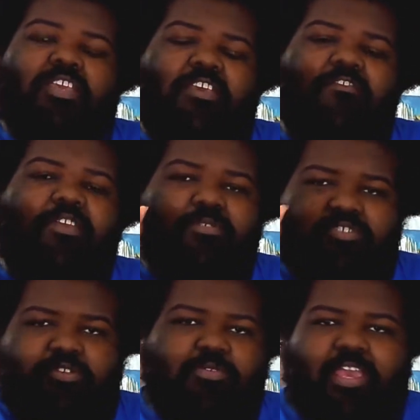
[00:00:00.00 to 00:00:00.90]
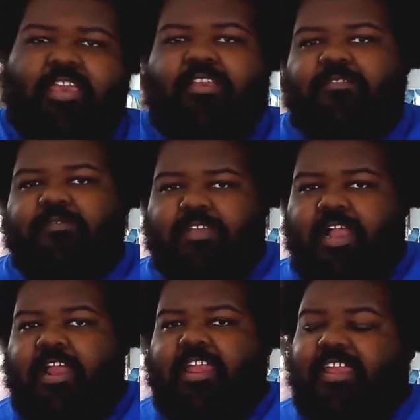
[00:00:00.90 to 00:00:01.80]
if he was Liu Kang.
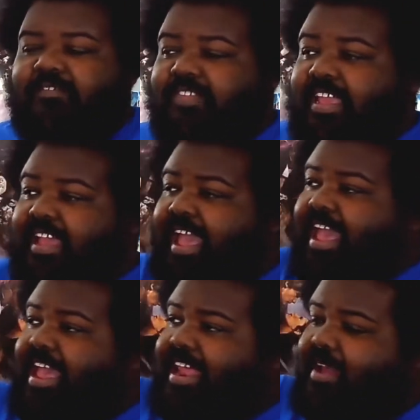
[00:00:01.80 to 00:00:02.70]
All right, if they had